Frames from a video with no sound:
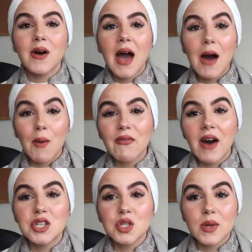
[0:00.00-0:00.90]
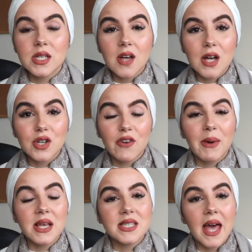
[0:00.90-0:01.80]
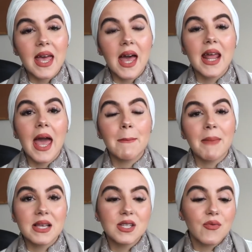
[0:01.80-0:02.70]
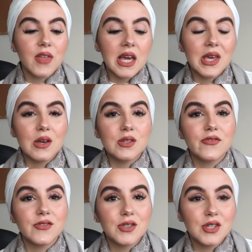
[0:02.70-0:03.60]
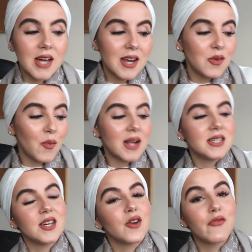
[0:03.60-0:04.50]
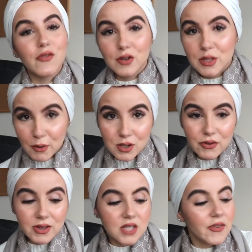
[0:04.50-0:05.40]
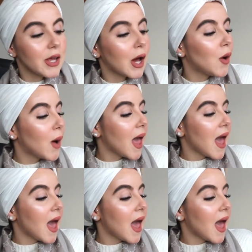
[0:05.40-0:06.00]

However, I just want to start off by saying a massive thank you to Daniel and Wellington for sponsoring this video.